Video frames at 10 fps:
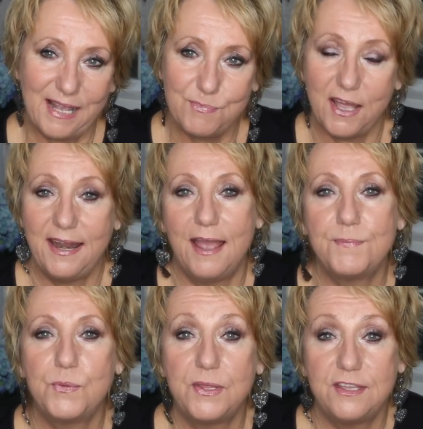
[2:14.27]
I'm not
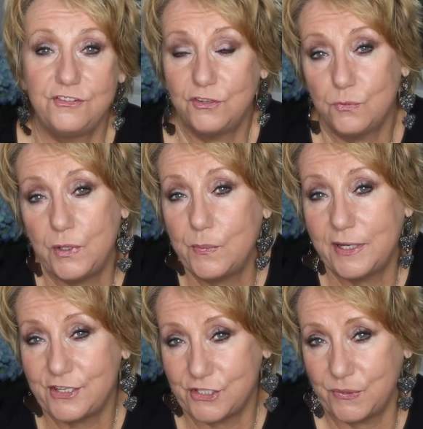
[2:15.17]
happy with it. She goes, what do you
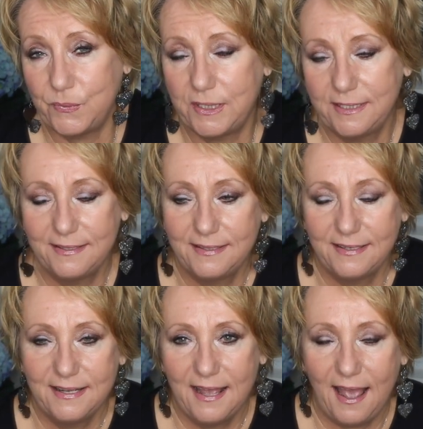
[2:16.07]
want to do?
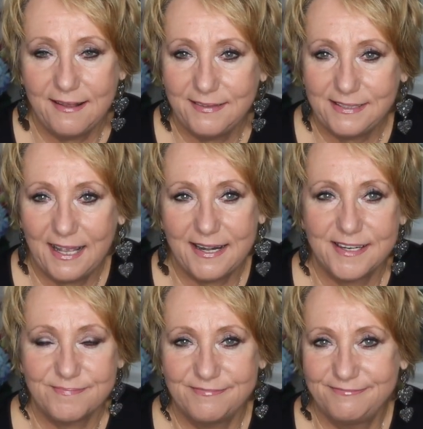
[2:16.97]
I said,
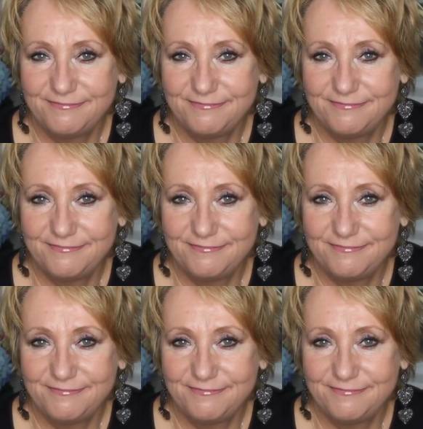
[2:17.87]
cut it.